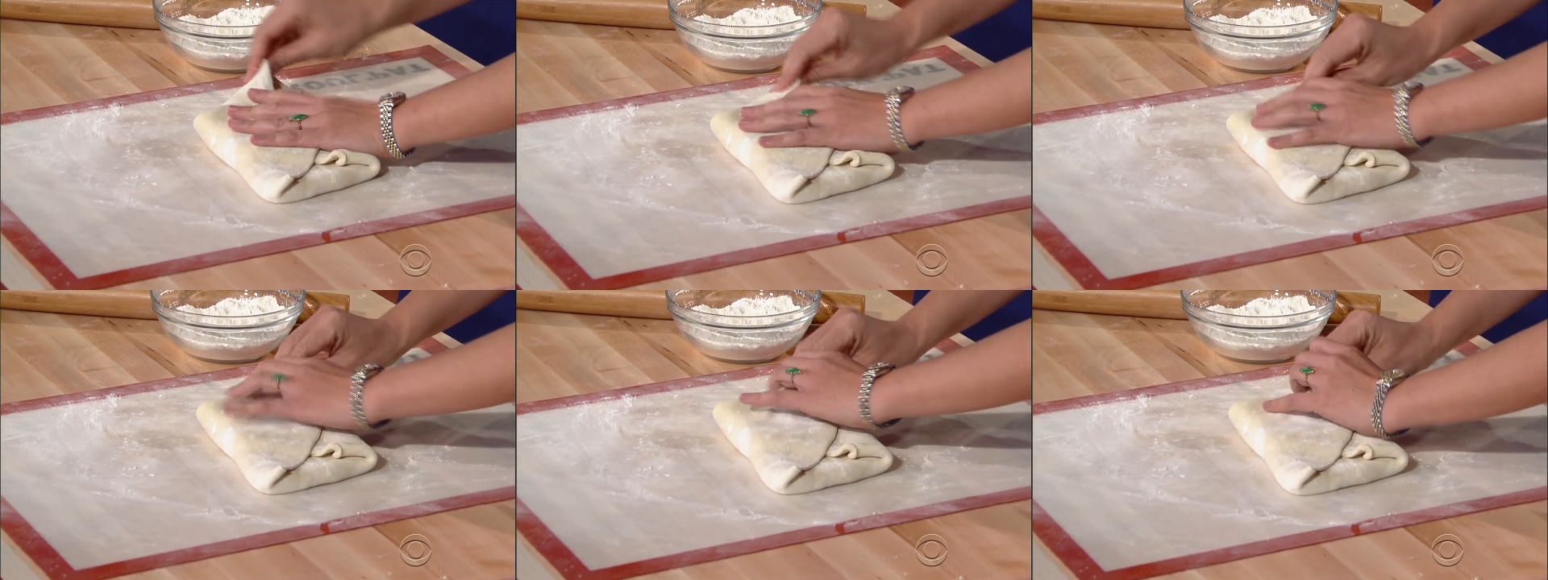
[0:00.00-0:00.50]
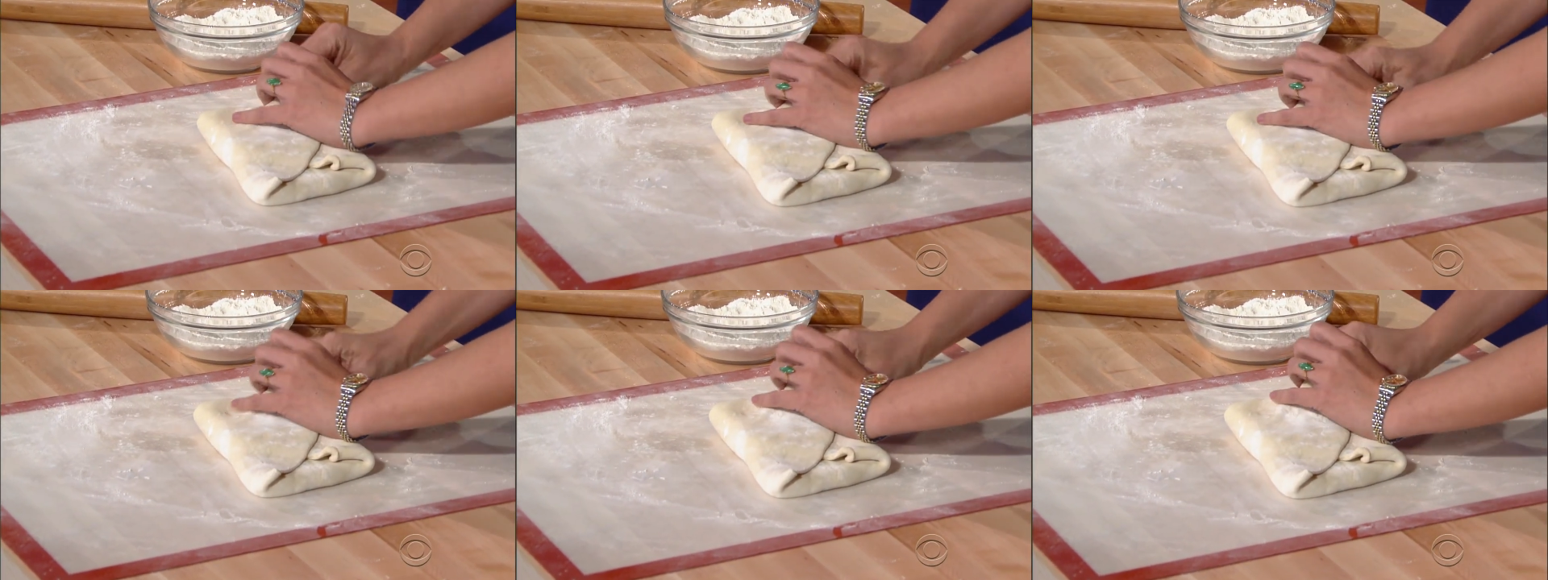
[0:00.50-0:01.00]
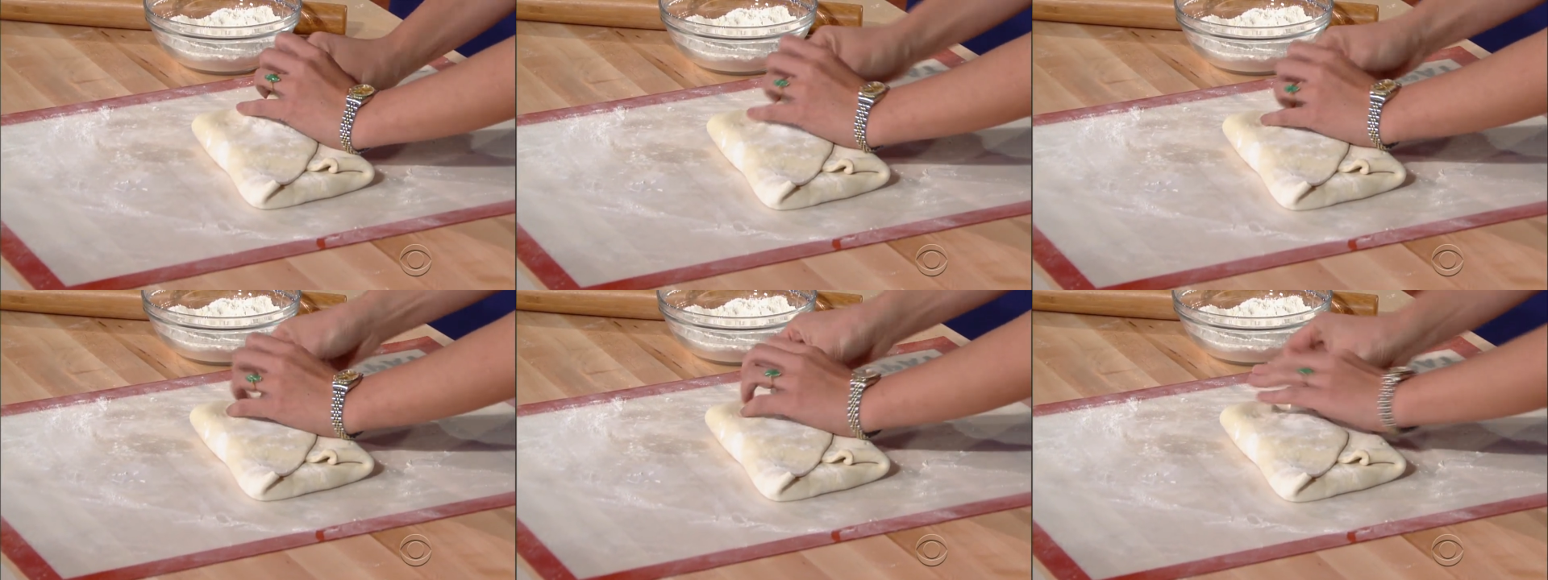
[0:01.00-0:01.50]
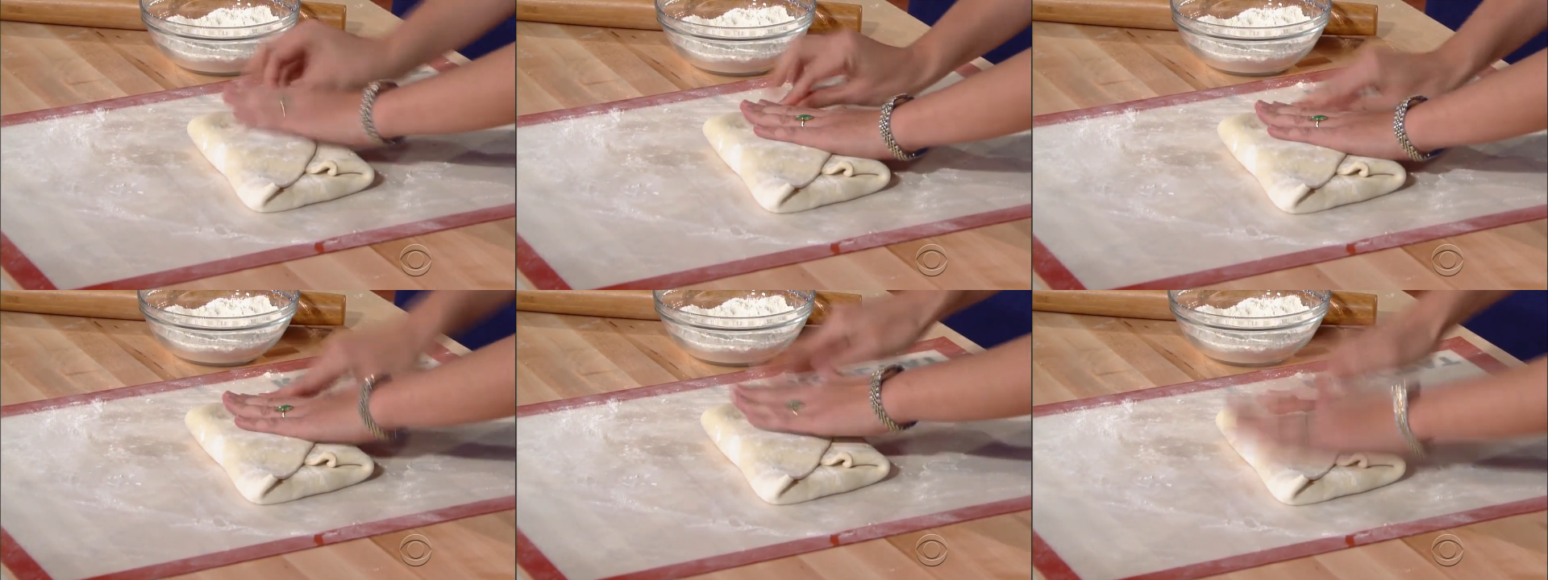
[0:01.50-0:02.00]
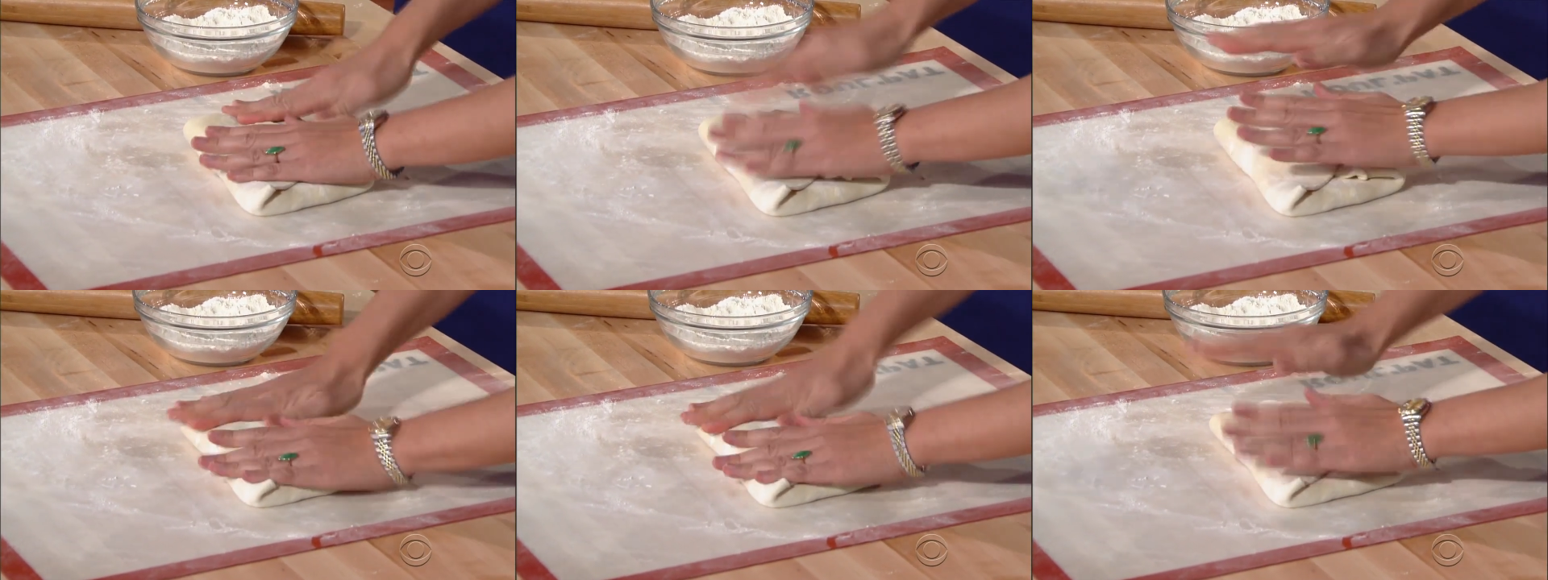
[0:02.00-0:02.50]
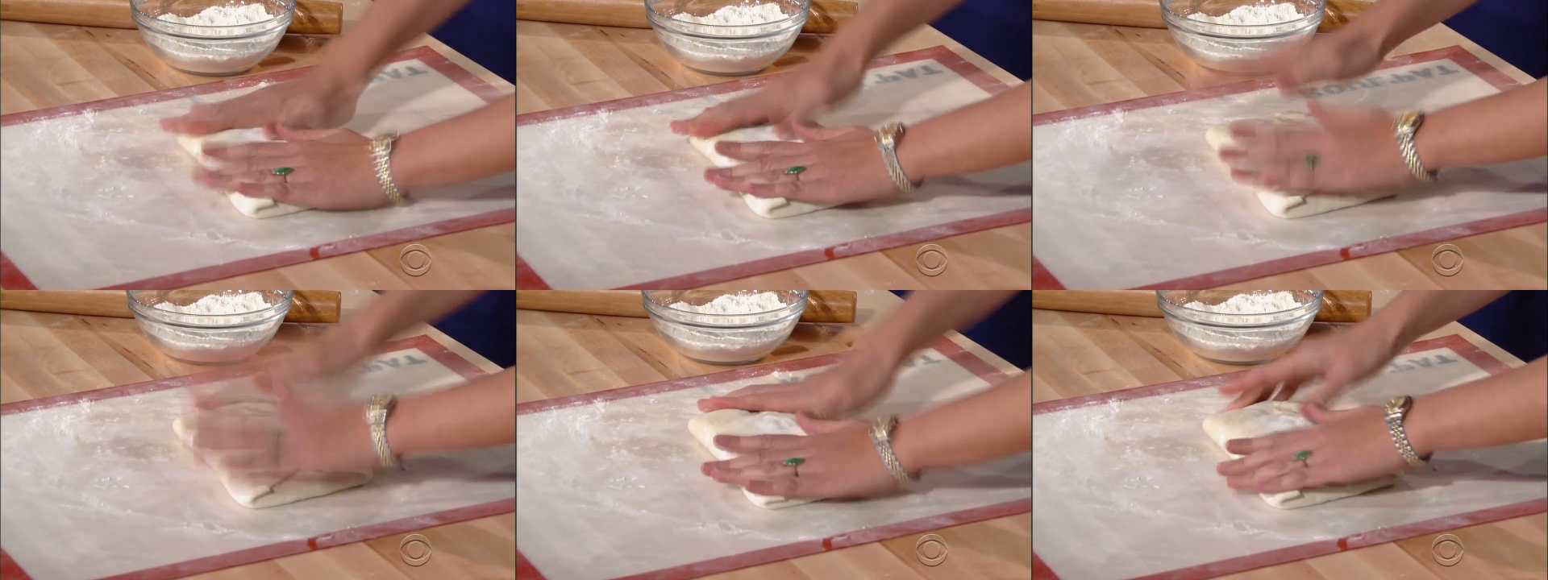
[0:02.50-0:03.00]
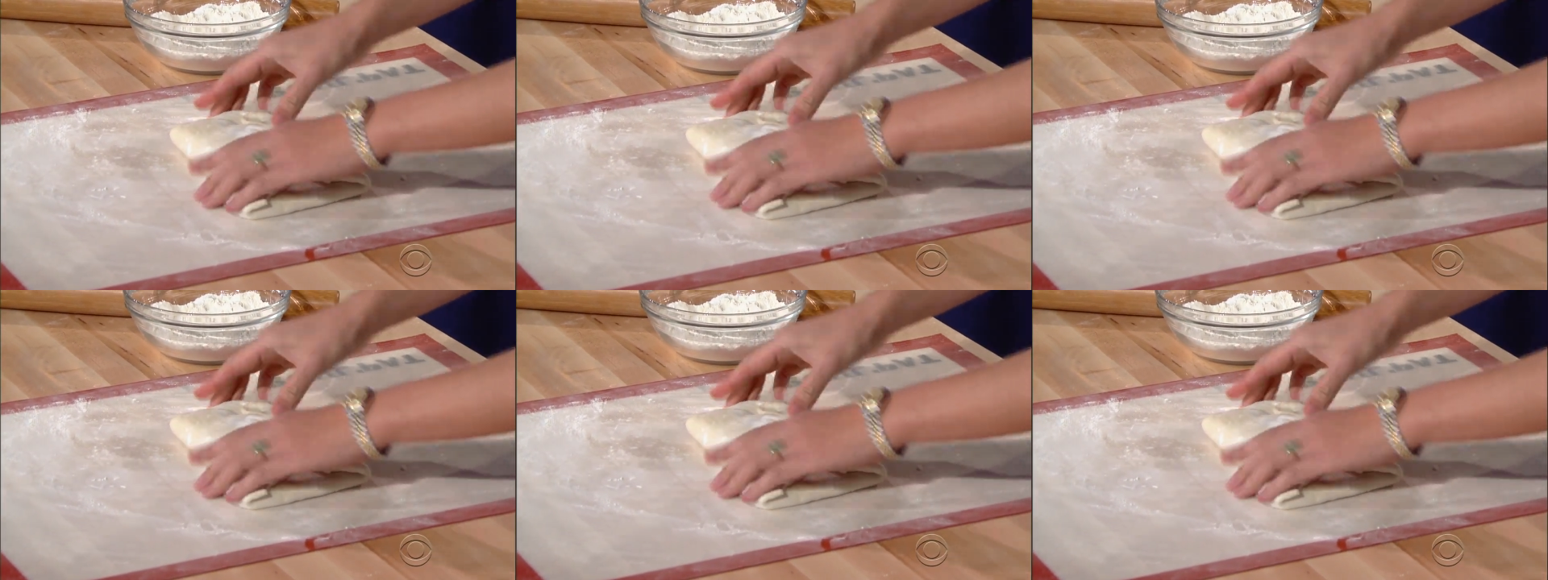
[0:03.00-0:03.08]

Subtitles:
Nobody's mouth can be seen.